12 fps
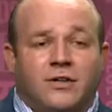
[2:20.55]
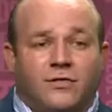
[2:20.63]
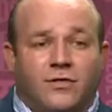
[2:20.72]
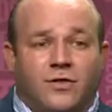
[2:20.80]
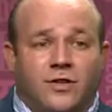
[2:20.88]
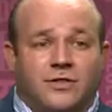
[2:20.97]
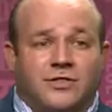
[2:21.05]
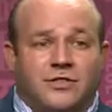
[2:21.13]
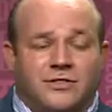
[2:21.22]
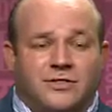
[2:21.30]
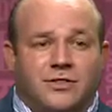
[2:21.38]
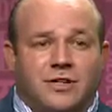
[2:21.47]

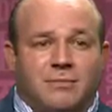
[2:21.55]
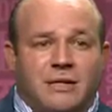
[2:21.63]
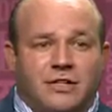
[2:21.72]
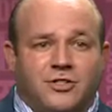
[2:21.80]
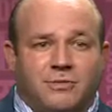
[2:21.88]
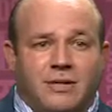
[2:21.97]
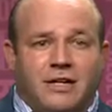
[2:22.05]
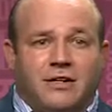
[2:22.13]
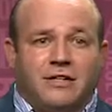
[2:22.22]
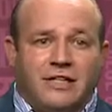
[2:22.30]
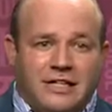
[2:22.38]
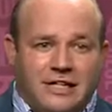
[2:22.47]
versus 30 million Jamaican
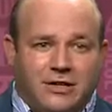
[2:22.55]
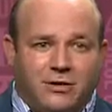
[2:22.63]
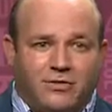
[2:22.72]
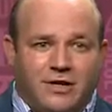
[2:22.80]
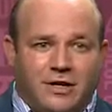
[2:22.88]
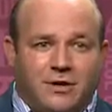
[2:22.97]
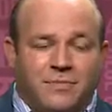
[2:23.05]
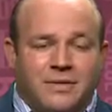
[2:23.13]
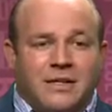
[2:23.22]
year over year.